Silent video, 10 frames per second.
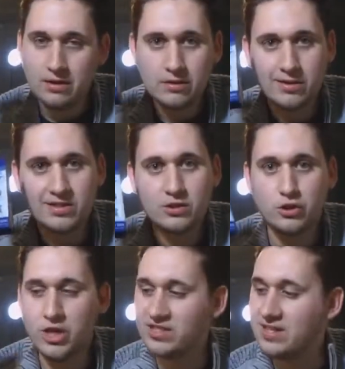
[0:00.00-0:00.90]
So this is
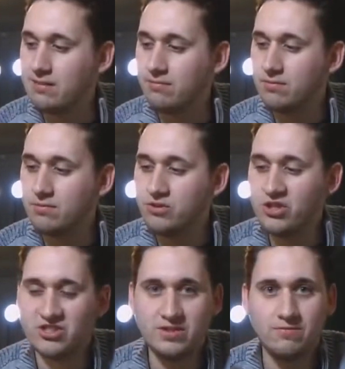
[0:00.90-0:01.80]
just in,
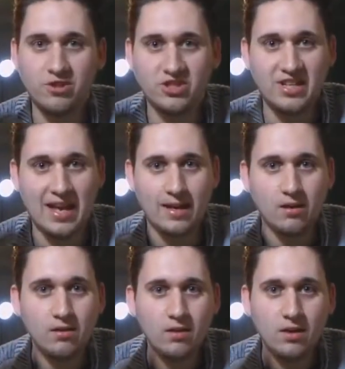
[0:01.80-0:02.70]
just just in,
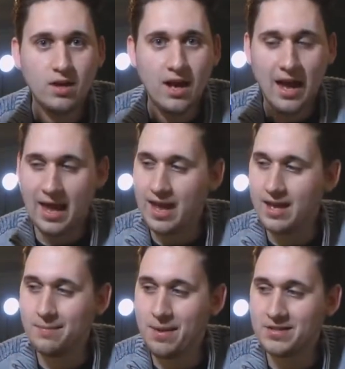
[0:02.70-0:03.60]

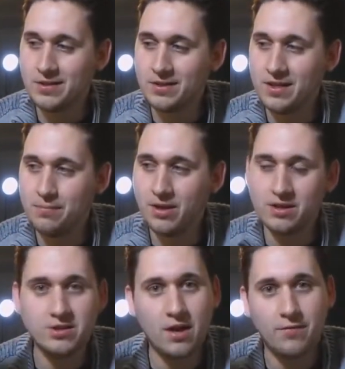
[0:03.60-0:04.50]
and basically you put
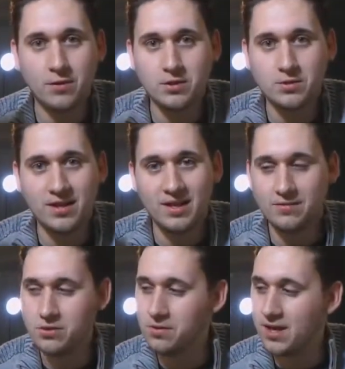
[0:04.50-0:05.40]
your cell phone into it and it
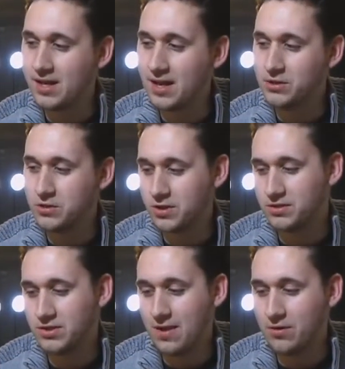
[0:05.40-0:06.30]
gives you like an extra
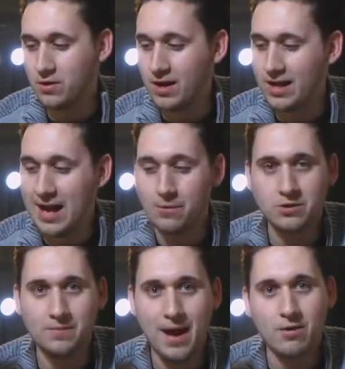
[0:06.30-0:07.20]
seven or eight
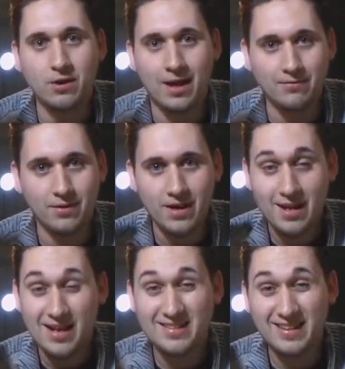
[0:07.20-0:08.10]
hours of battery life.
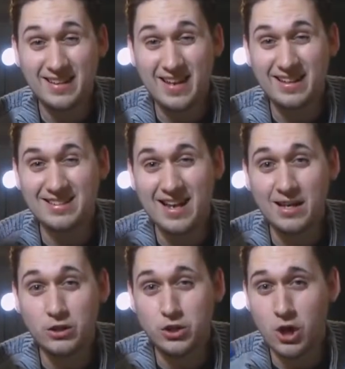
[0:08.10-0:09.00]
It's like an
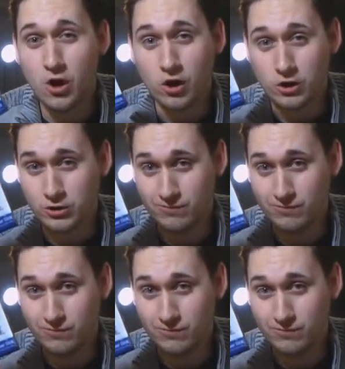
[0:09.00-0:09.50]
extended charge.